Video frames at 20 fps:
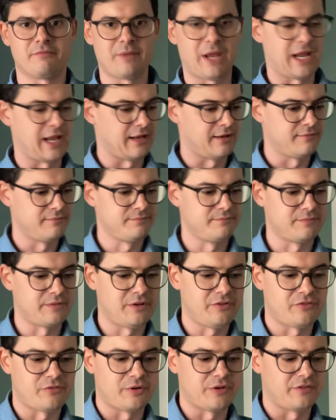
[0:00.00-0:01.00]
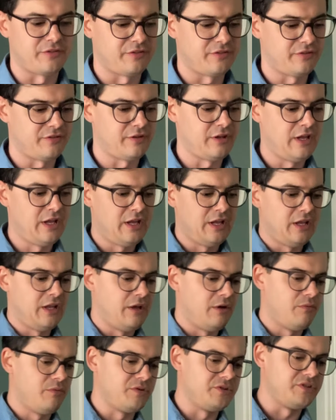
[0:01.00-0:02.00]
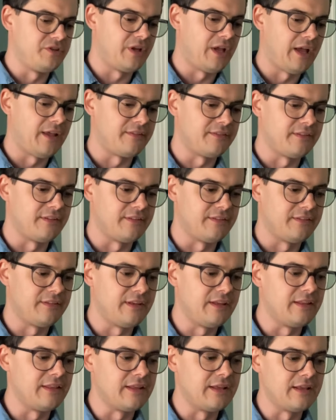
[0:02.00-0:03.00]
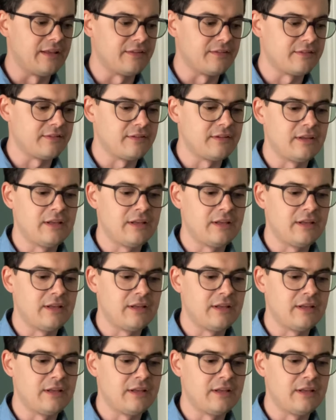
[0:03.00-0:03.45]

Man, I just want you guys to see this.